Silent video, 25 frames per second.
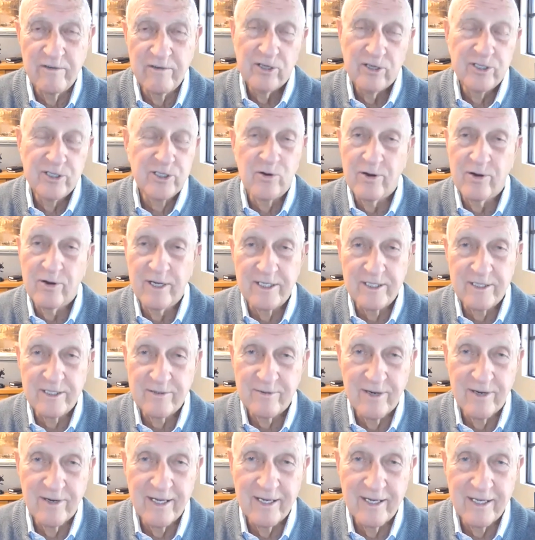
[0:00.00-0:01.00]
their
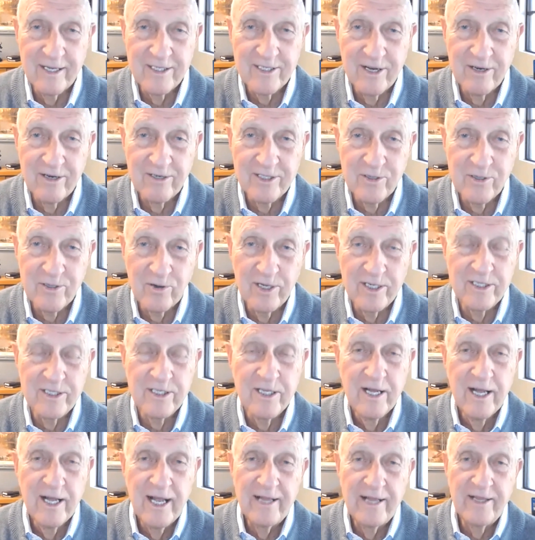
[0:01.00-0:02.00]
stories, right? It's their
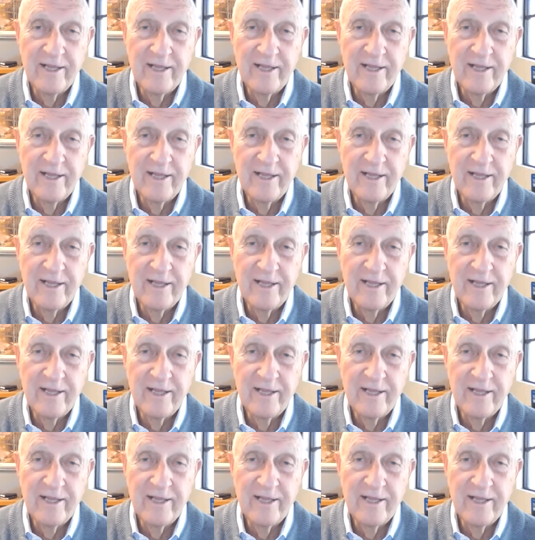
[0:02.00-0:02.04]
stories.